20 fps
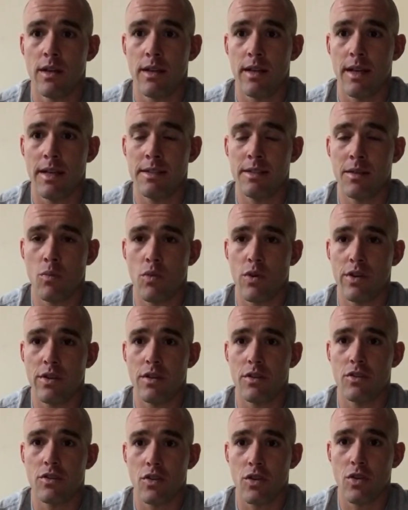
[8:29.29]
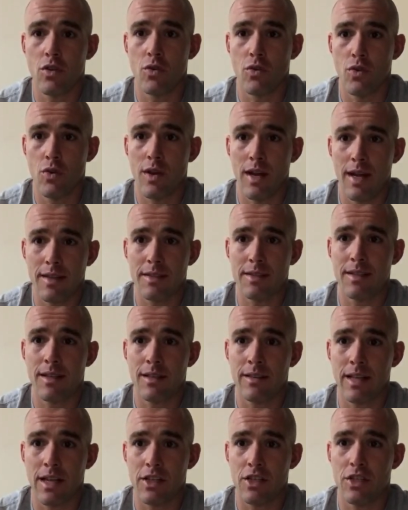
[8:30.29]
Is it worth it to you? You got to
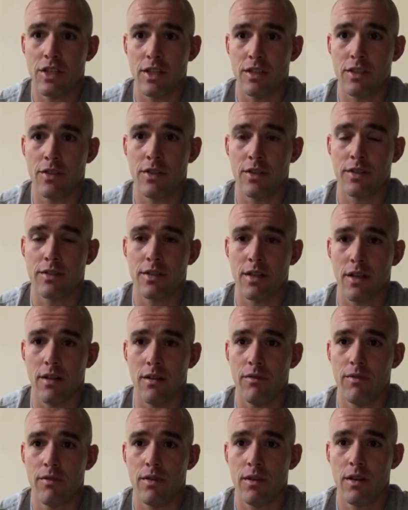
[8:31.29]
sell that shit to yourself.